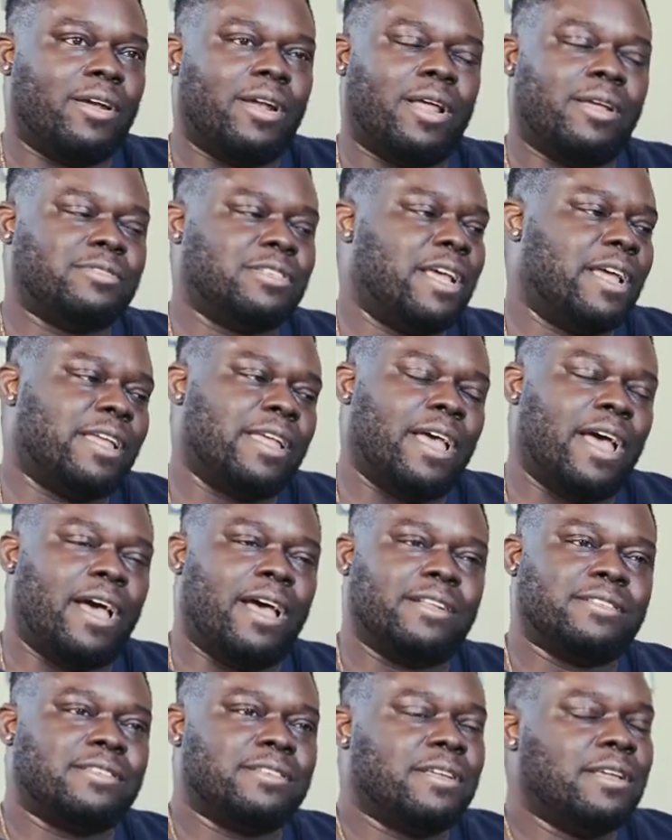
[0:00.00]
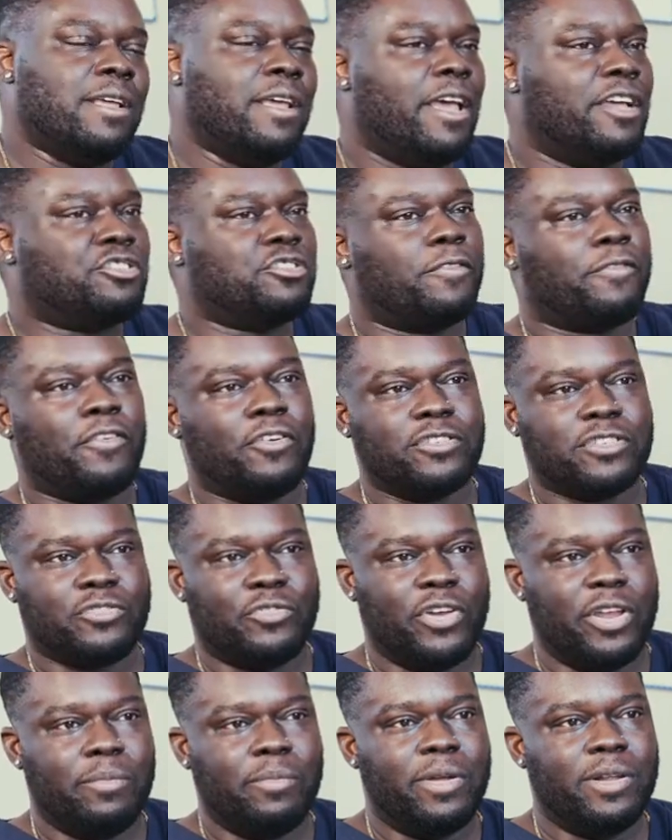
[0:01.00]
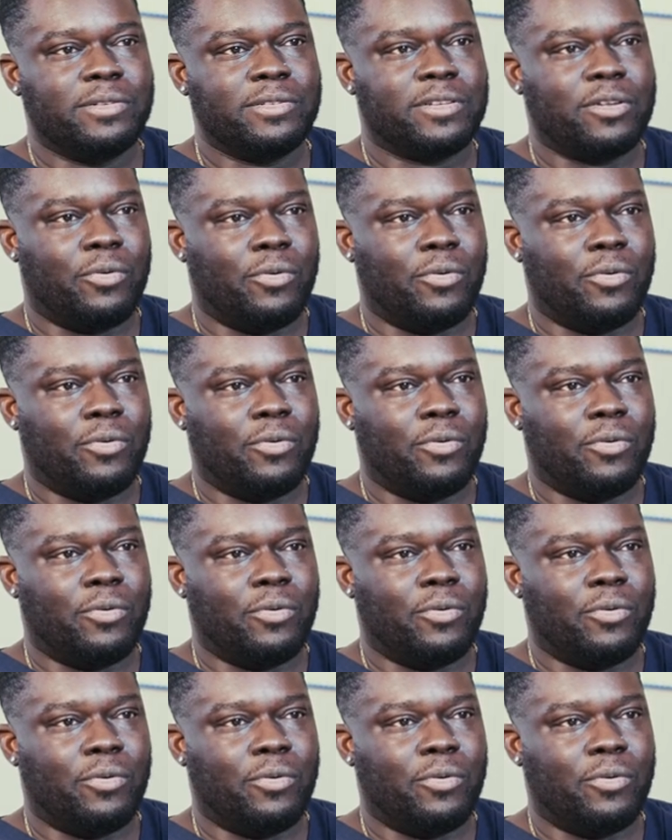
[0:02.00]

And I was like, yeah, it's your first treatment.